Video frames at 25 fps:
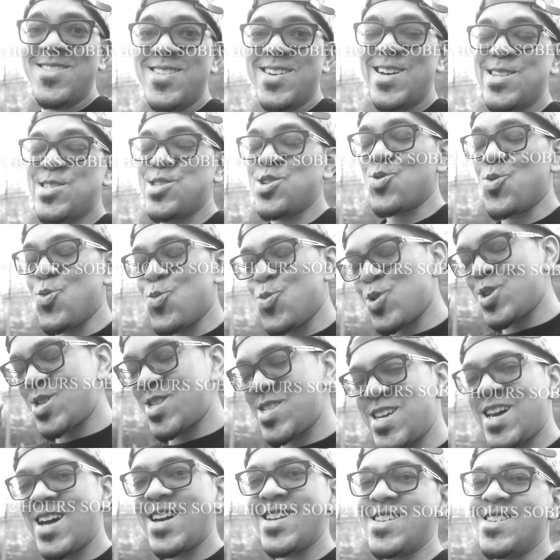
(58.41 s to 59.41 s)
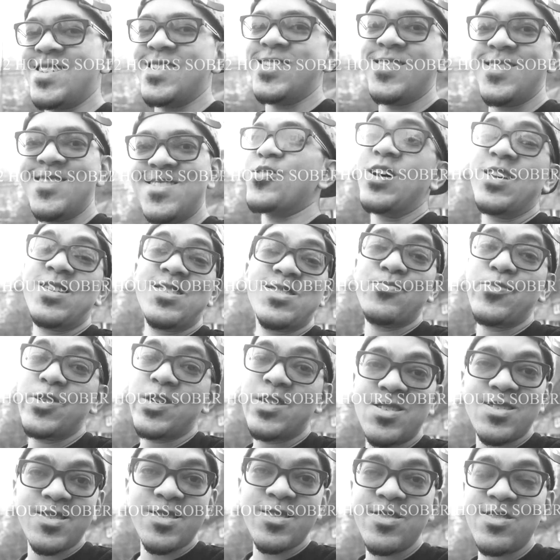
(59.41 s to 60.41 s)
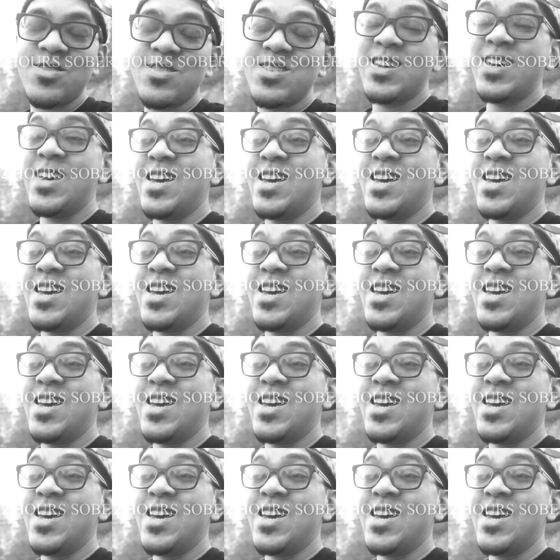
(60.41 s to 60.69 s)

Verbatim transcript: I took one tiny hit, probably some AGL,